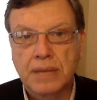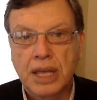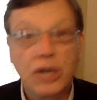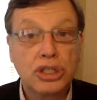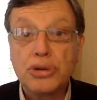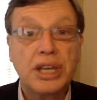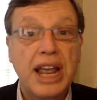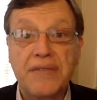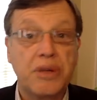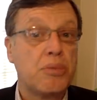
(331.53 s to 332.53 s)
He goes, you can
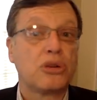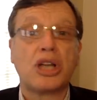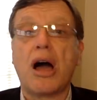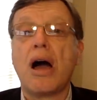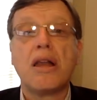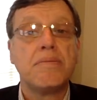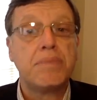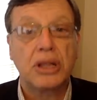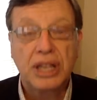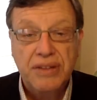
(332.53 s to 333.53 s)
have the most
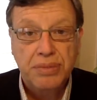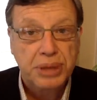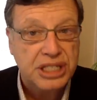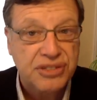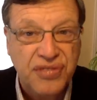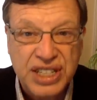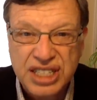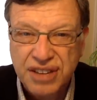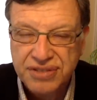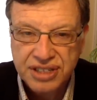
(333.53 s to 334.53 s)
unbelievably
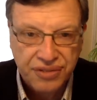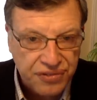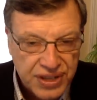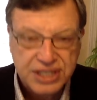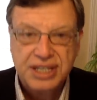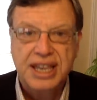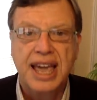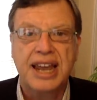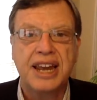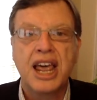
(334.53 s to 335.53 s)

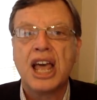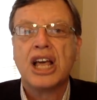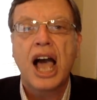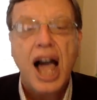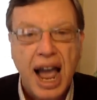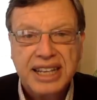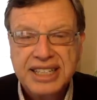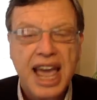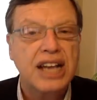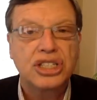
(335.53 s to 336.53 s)
sophisticated,
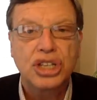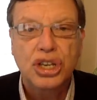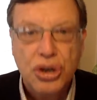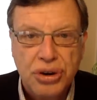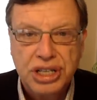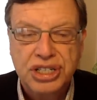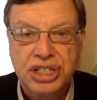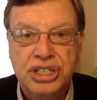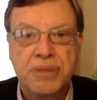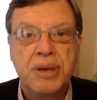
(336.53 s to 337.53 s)
high-tech security
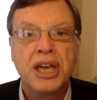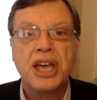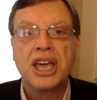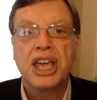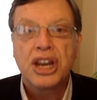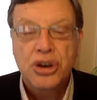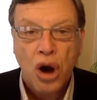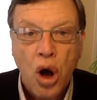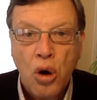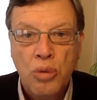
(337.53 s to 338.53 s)
system in
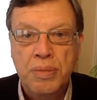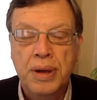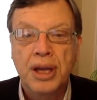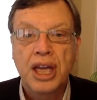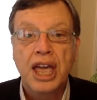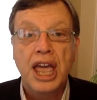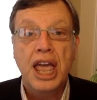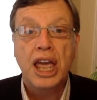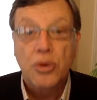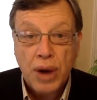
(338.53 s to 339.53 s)
your home
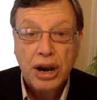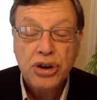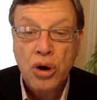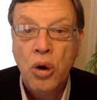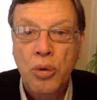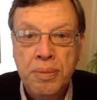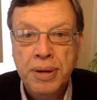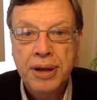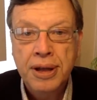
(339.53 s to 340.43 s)
and around your home.